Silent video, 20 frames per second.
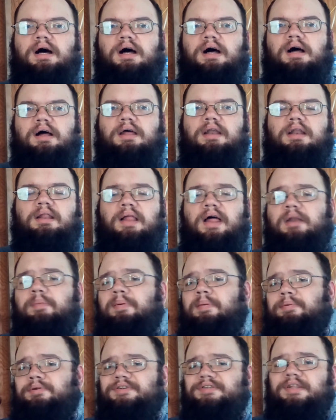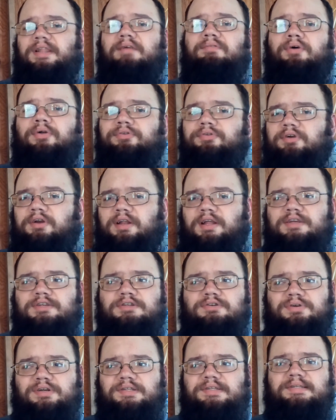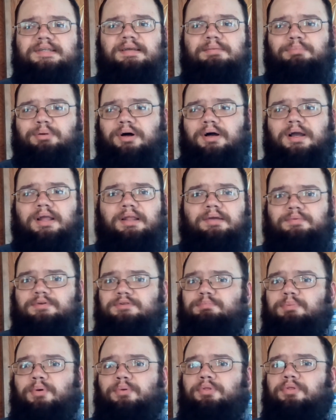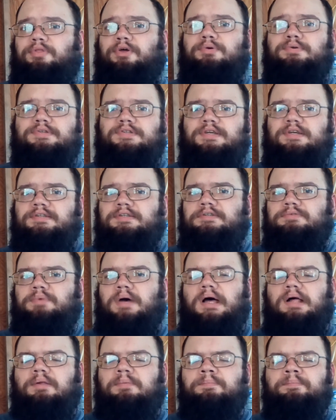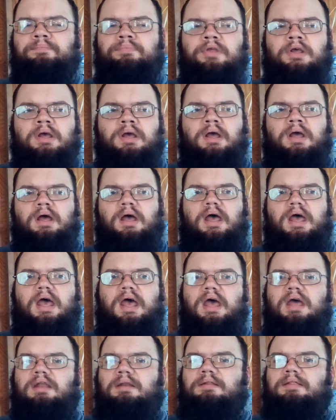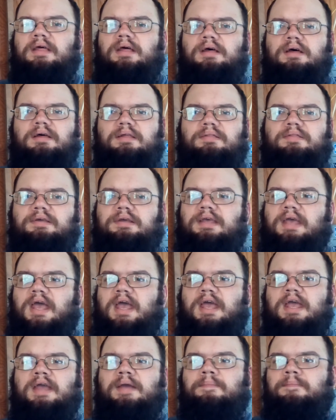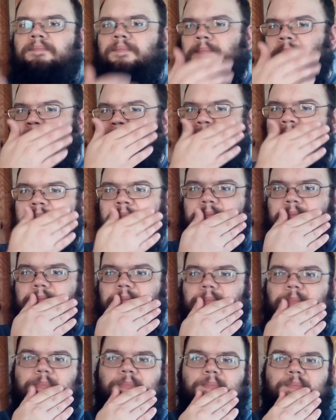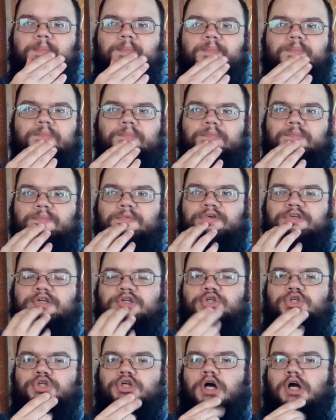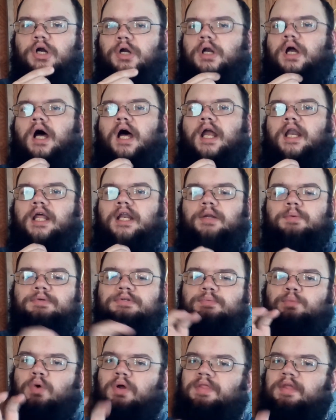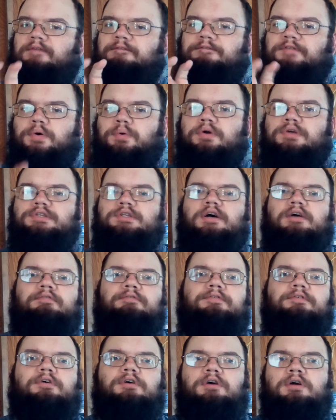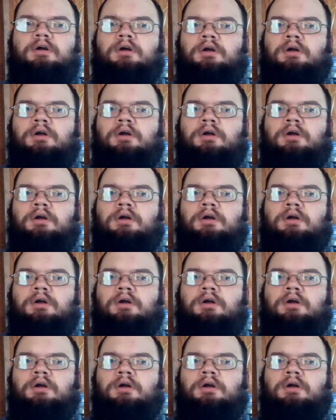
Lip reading: And a lot of people just love alternate history and steampunk, and it was both of those things as well. And the game was a juggernaut, and it was one they focused on for